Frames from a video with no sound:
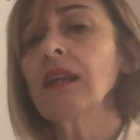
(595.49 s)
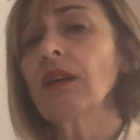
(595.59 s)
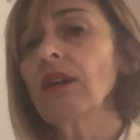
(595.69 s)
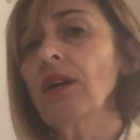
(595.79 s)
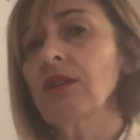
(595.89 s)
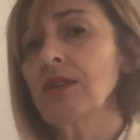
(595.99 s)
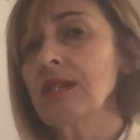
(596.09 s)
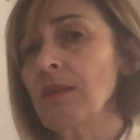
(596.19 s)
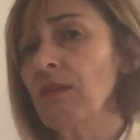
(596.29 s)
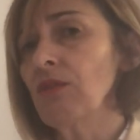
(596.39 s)
and I know
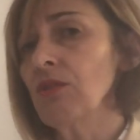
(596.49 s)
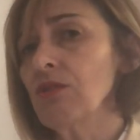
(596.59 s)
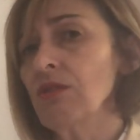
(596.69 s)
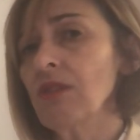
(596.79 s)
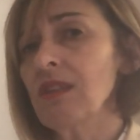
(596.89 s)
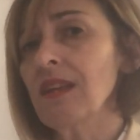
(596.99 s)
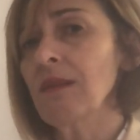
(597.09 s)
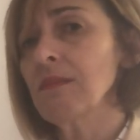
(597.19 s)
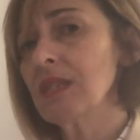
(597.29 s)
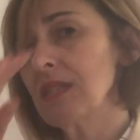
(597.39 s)
some of you do
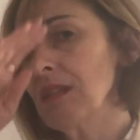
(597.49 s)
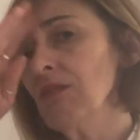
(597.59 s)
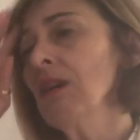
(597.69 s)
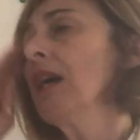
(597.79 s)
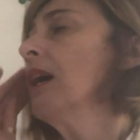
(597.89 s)
themes still,